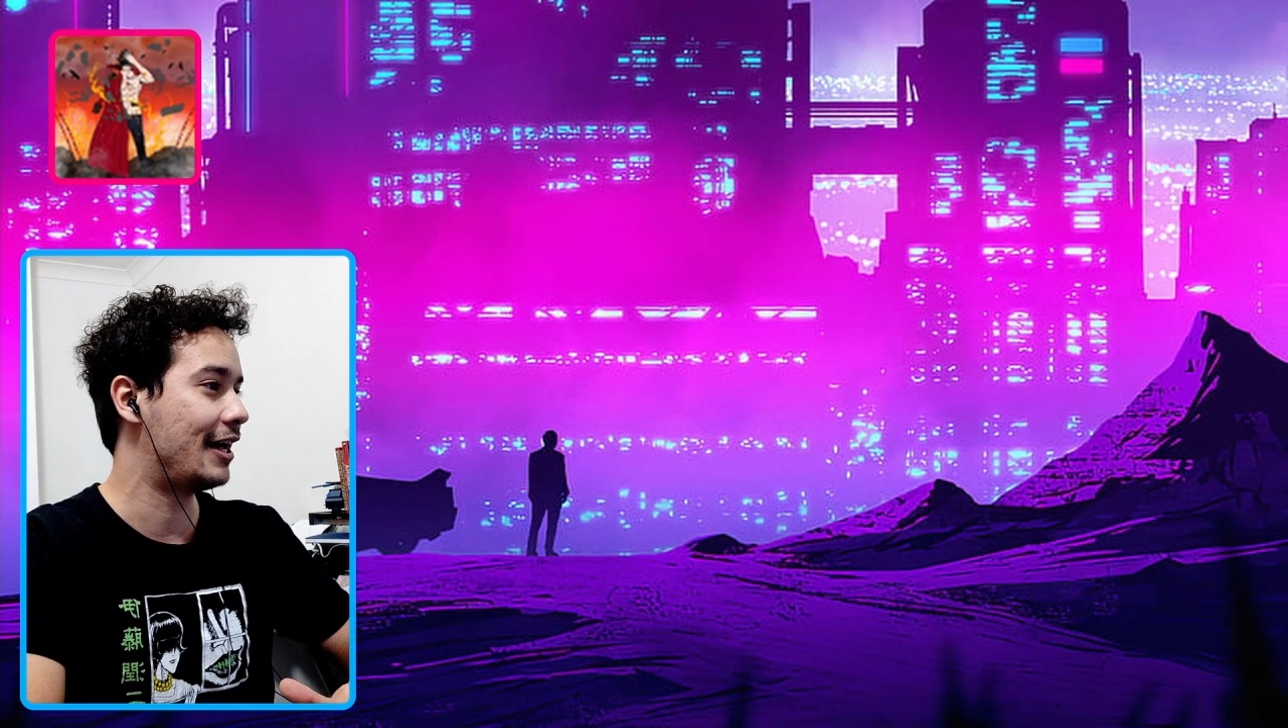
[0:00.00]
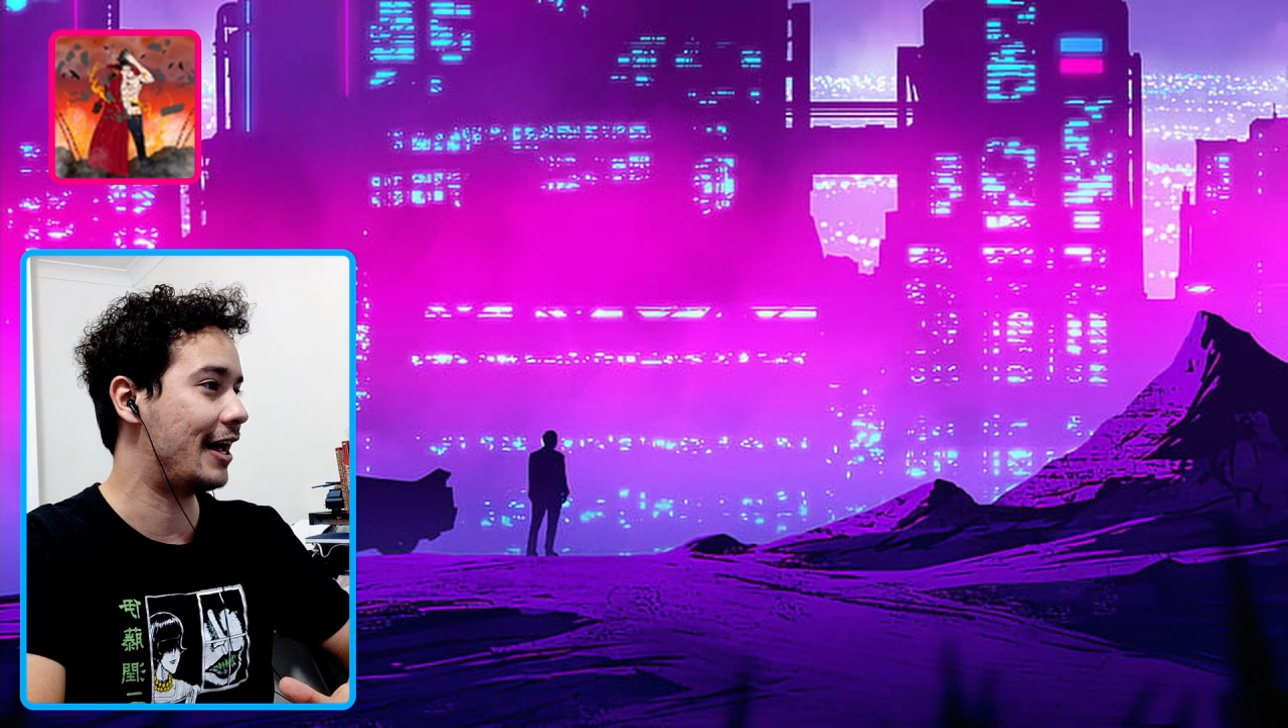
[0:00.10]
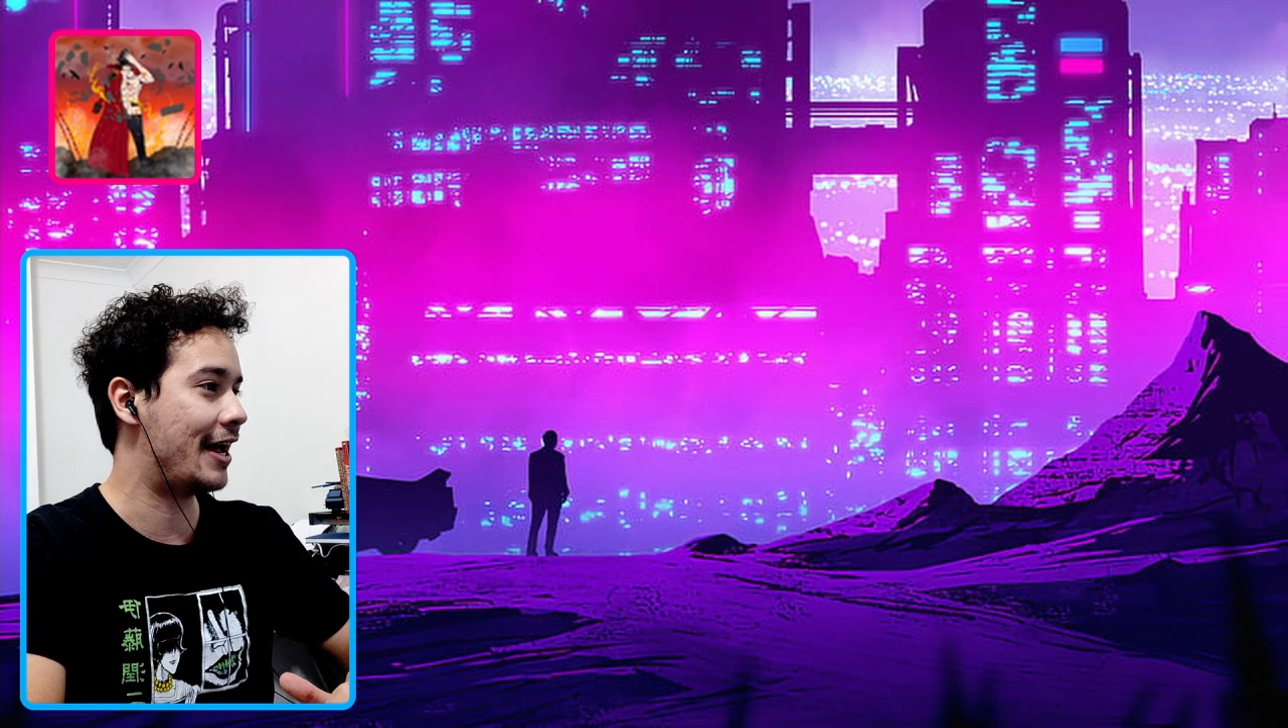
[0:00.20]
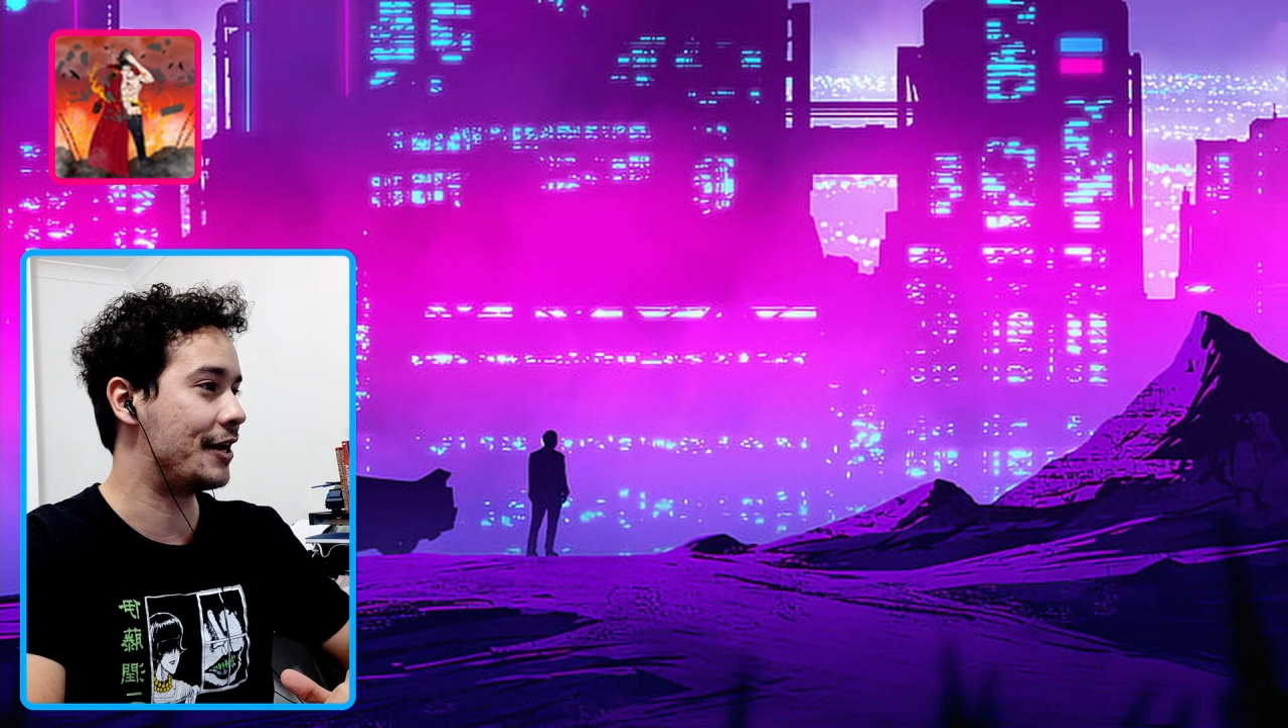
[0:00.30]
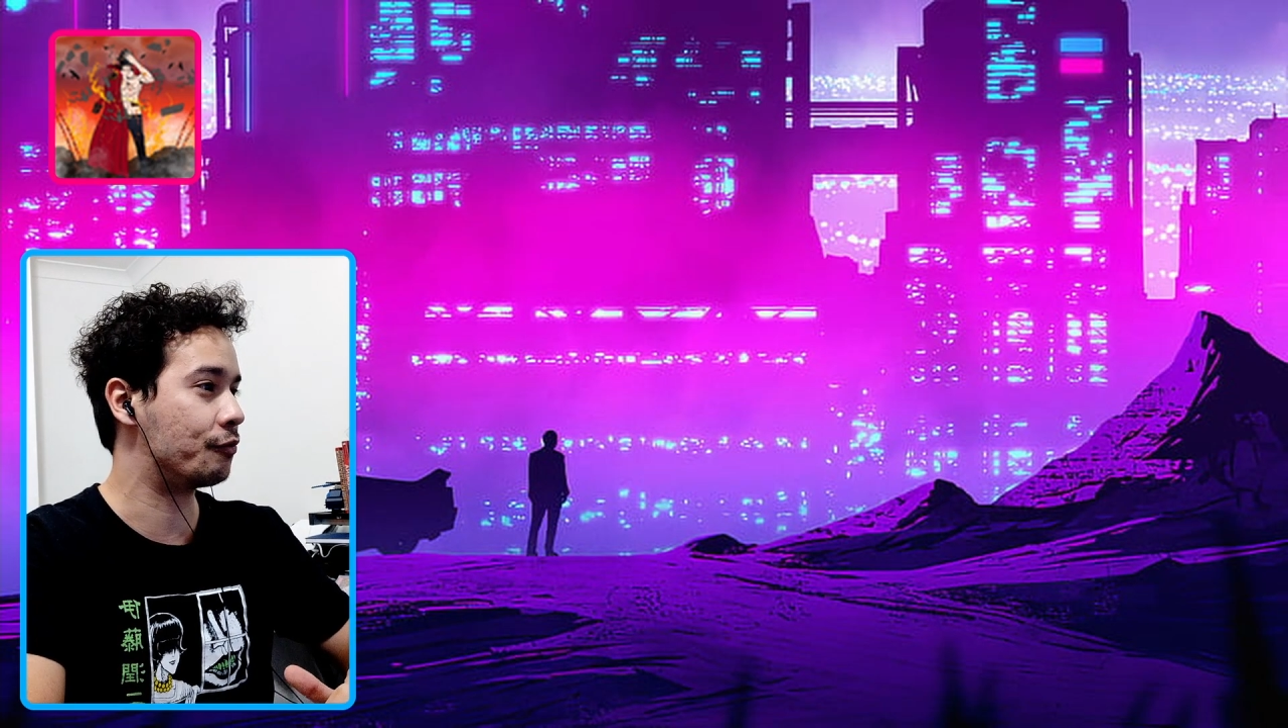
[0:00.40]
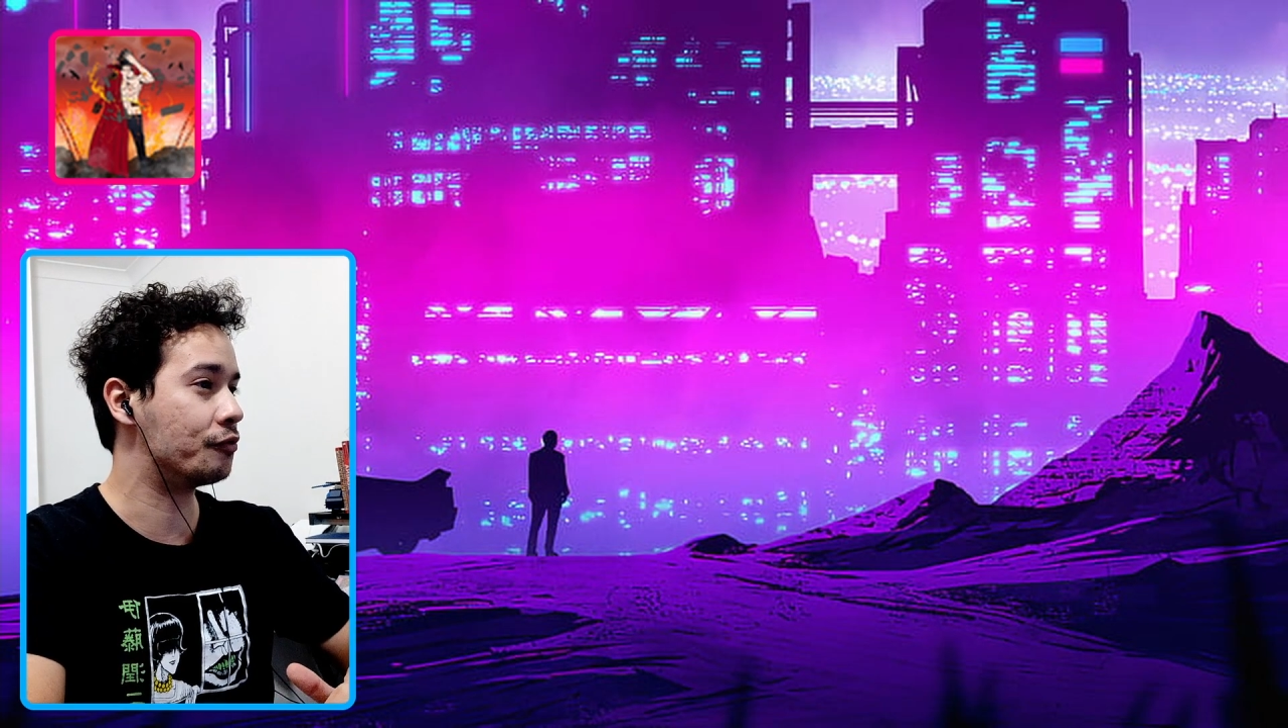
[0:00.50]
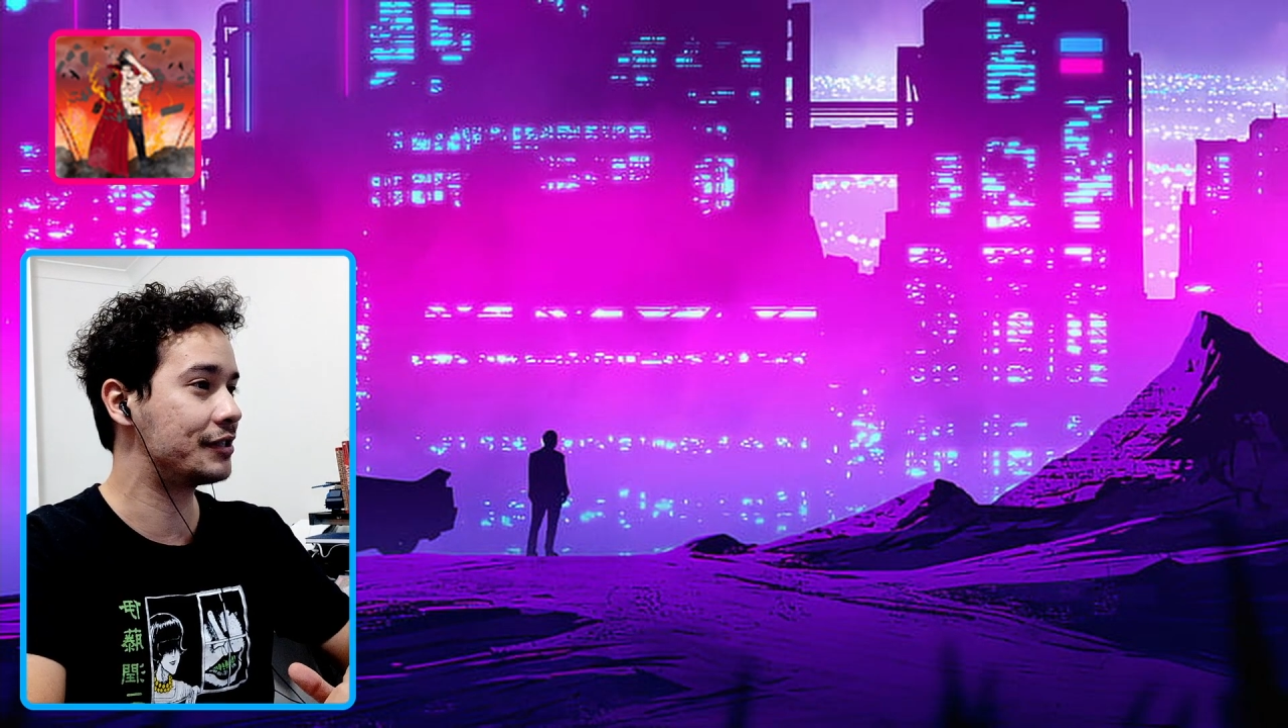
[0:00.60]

And we'll